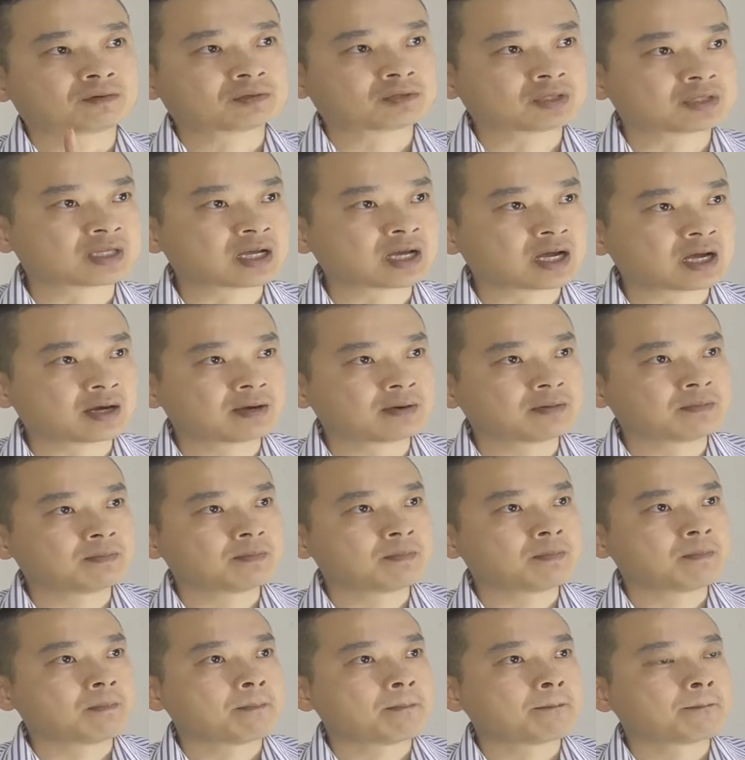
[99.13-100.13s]
Tan
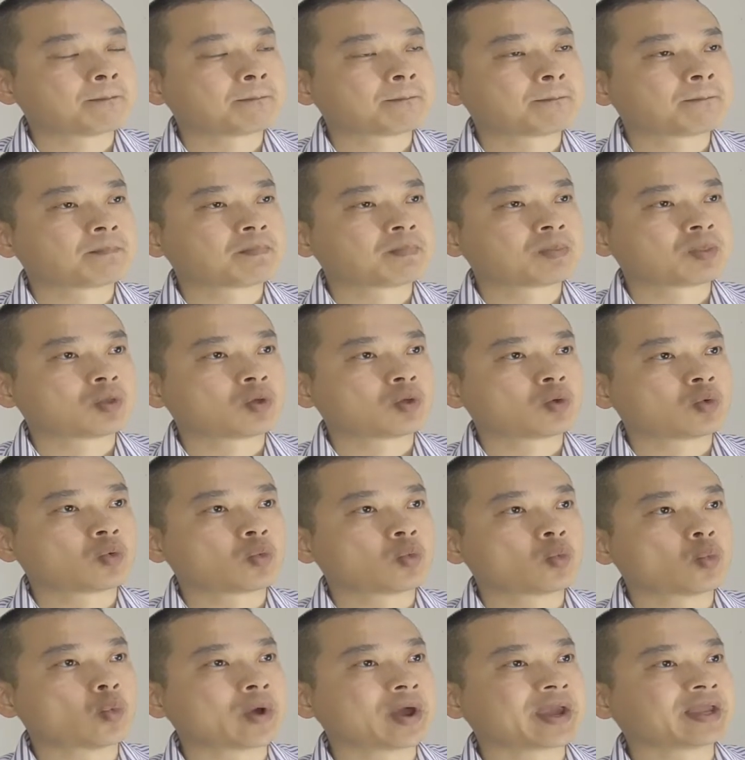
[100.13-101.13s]

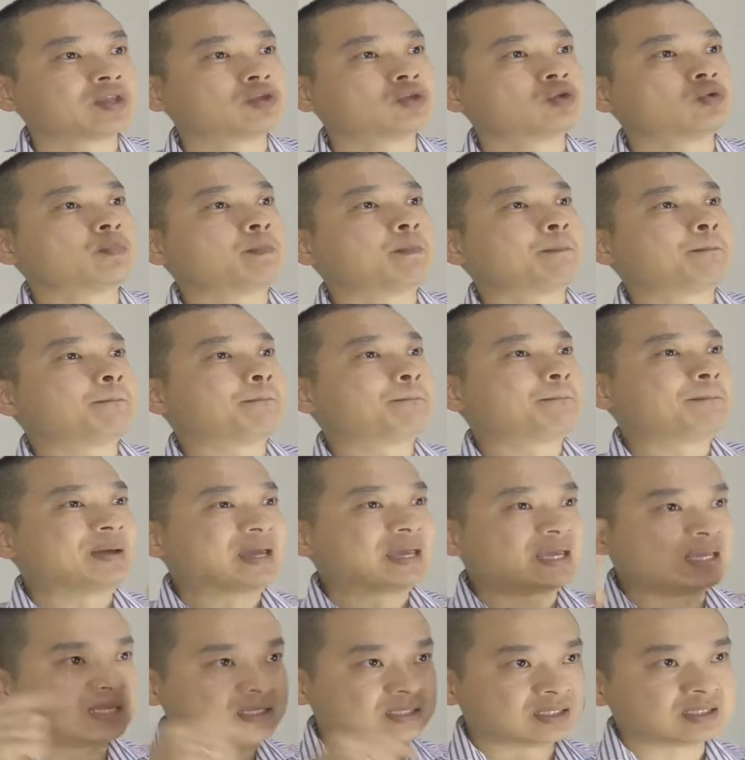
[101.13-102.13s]
went to
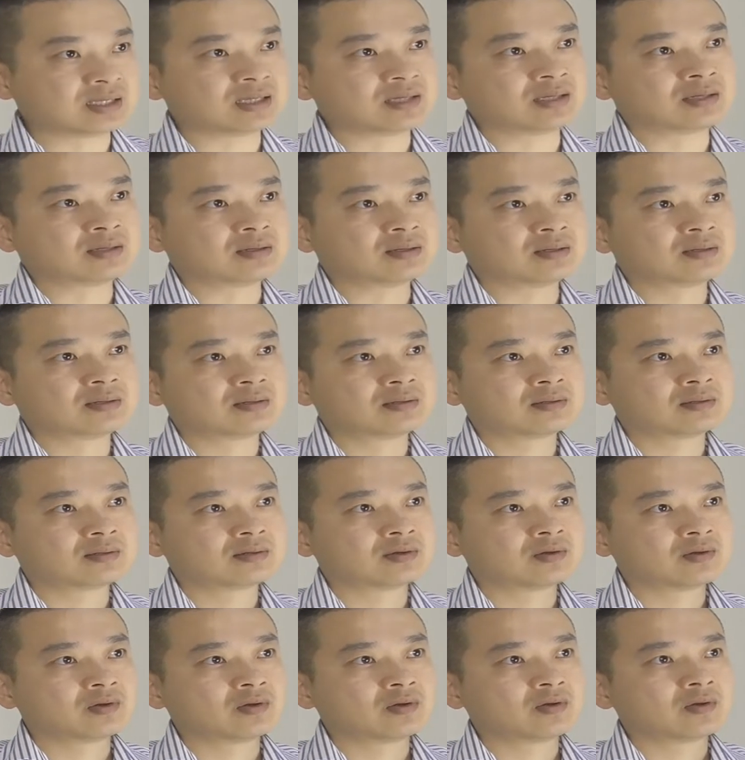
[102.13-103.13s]
Beijing,
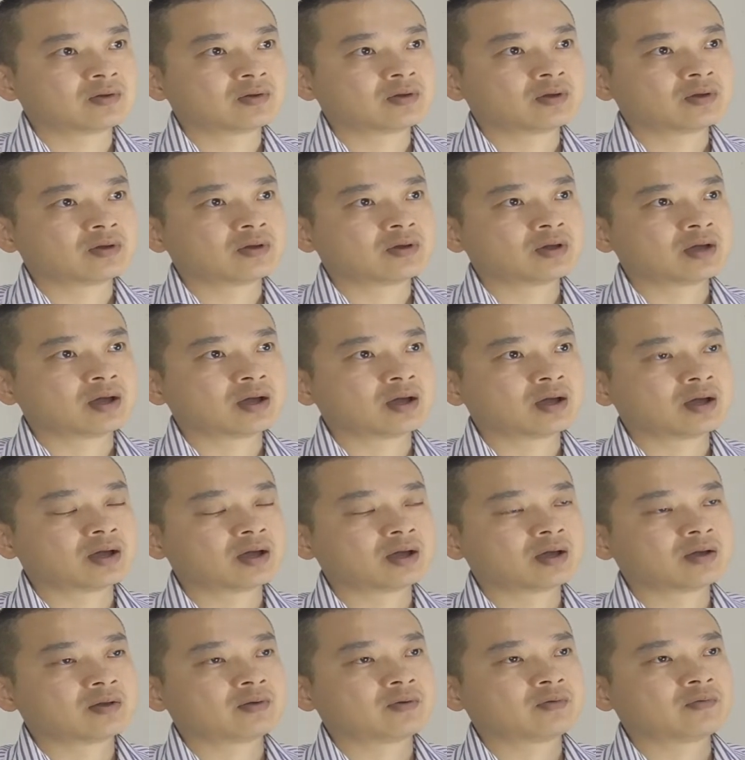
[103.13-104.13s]

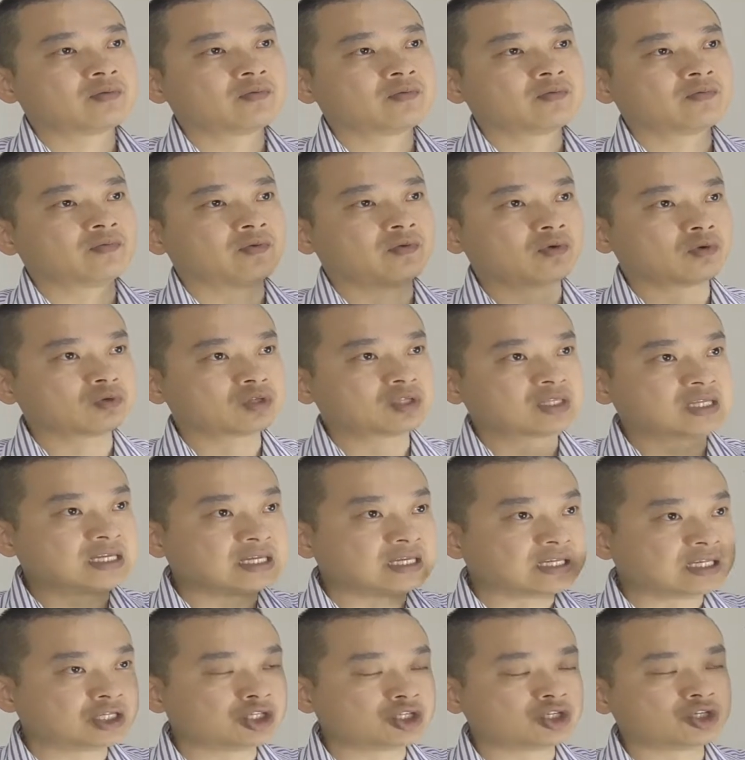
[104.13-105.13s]
for
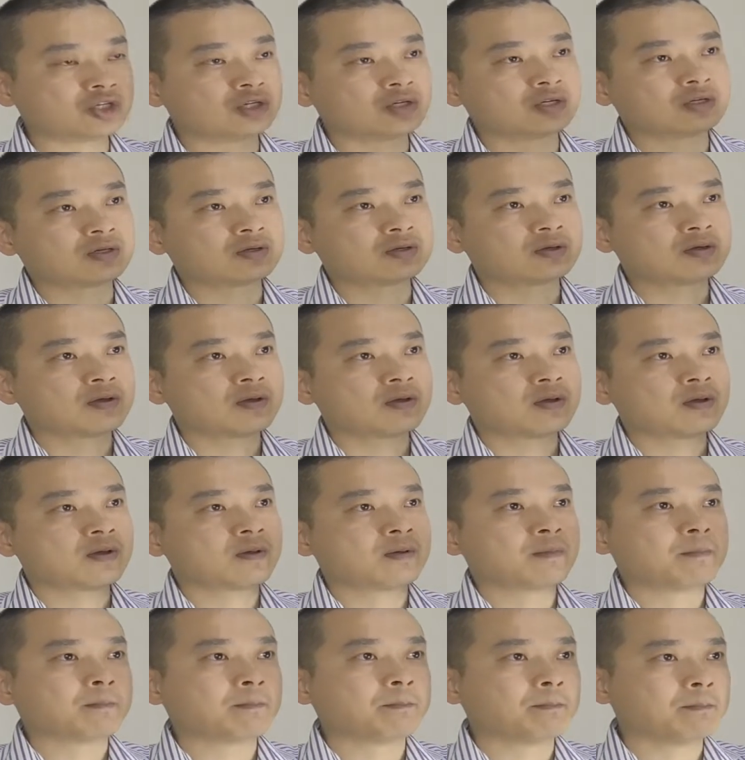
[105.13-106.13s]
teaching
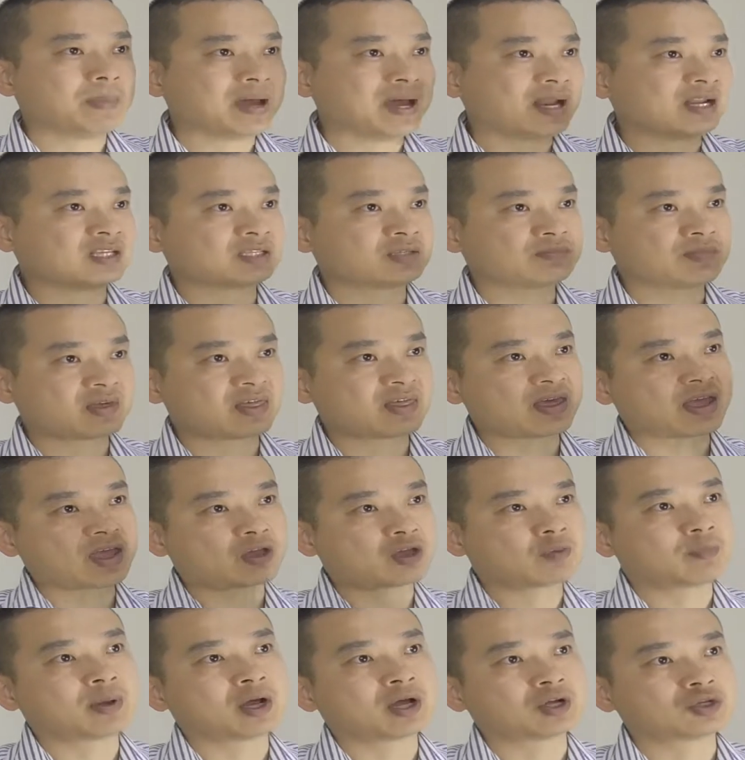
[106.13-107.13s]
Balance Method
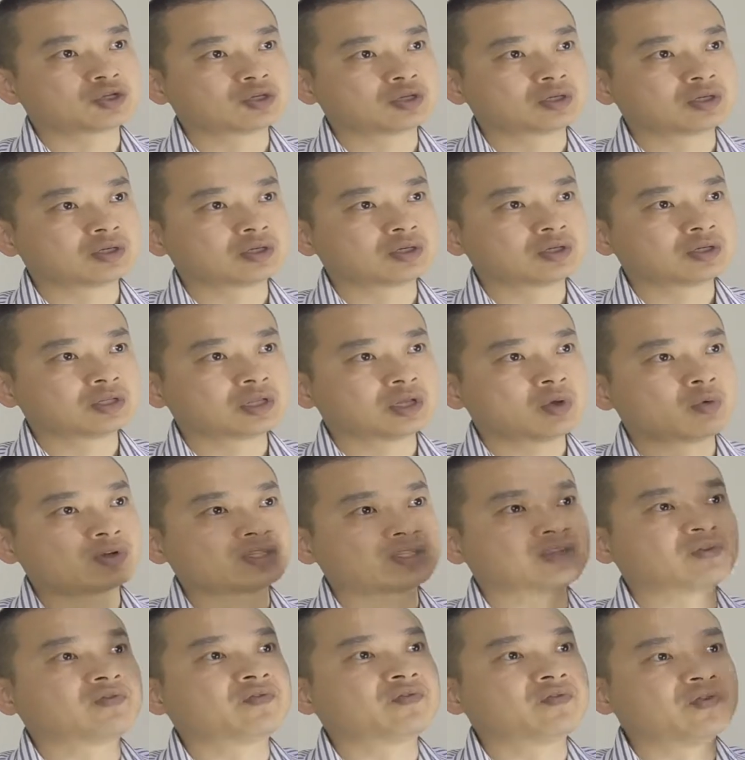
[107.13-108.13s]
Acupuncture. It was
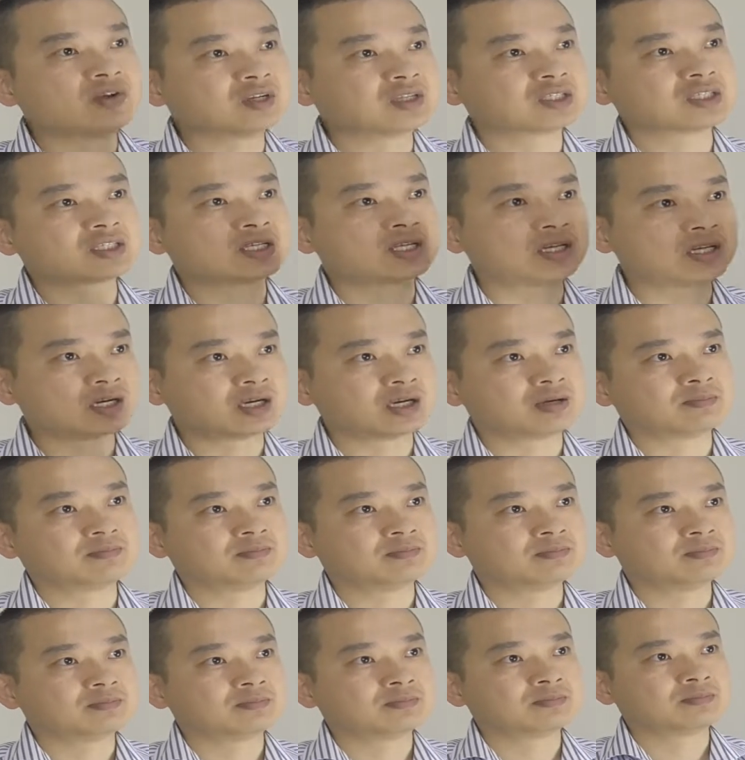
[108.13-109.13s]
the first time
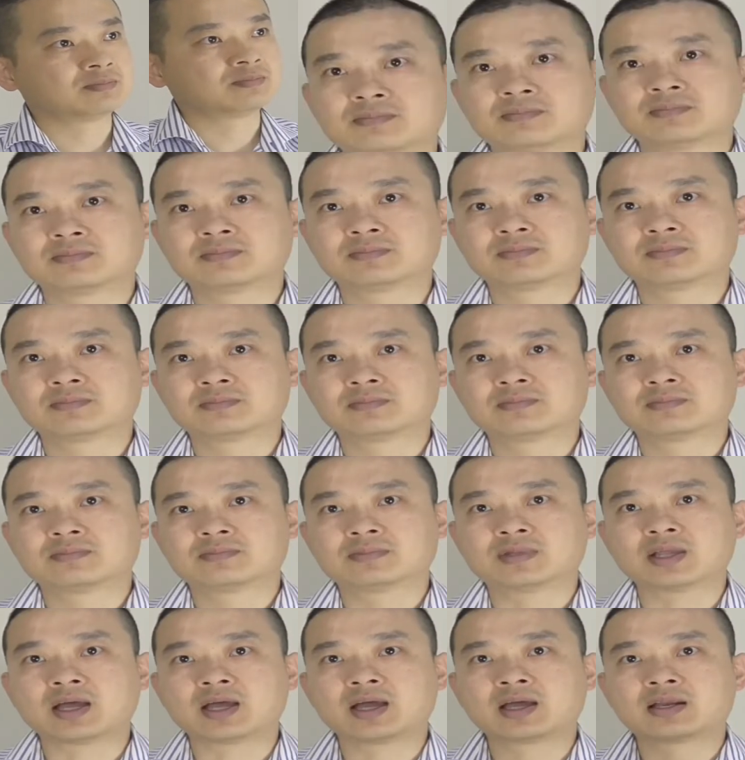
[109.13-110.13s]

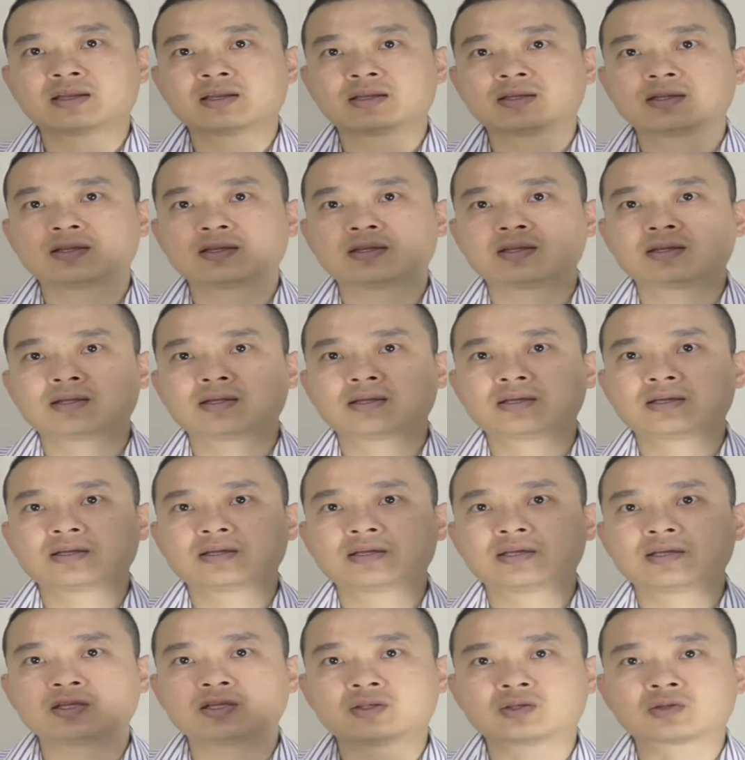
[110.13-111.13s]
that
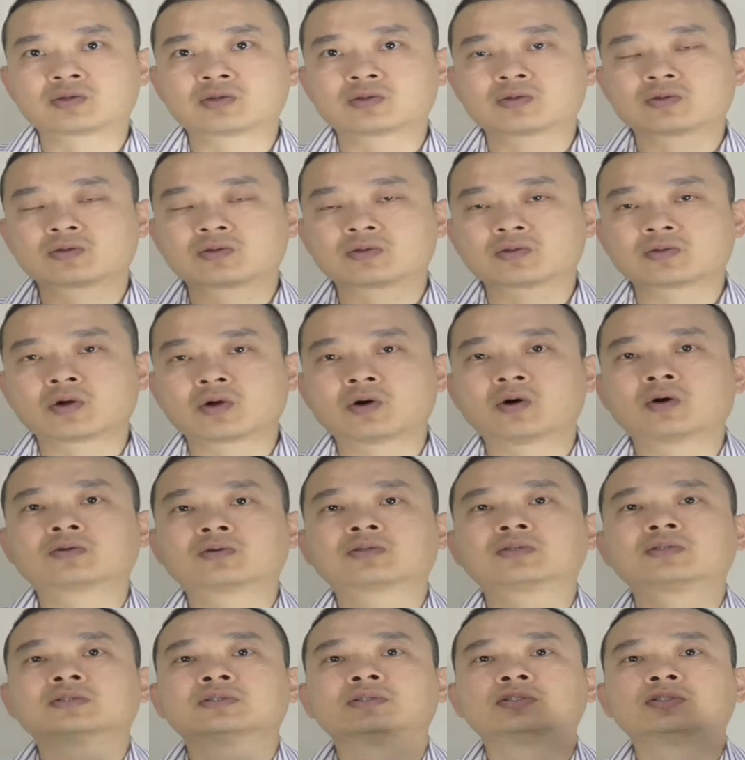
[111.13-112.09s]
he taught,